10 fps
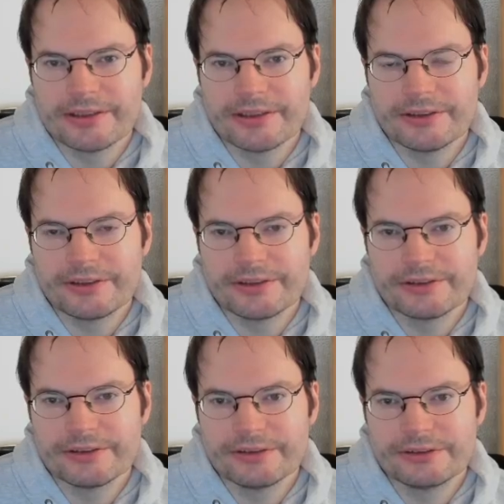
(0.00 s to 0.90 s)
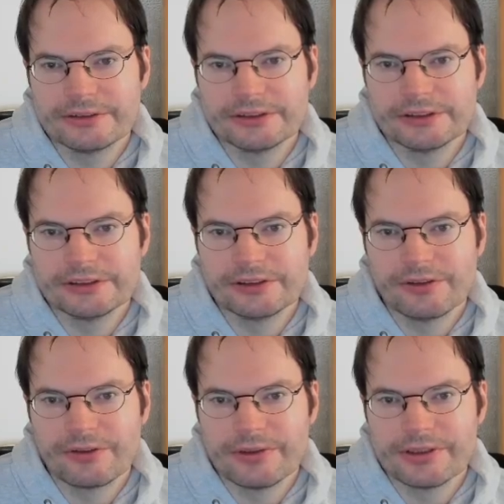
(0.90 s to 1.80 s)
letters, right, the
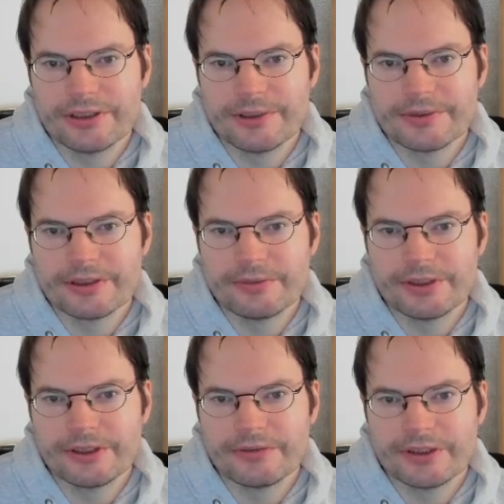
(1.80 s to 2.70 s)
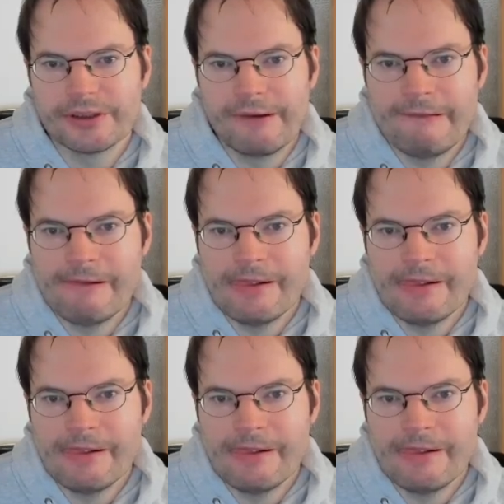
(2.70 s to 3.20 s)
concrete types that we're giving,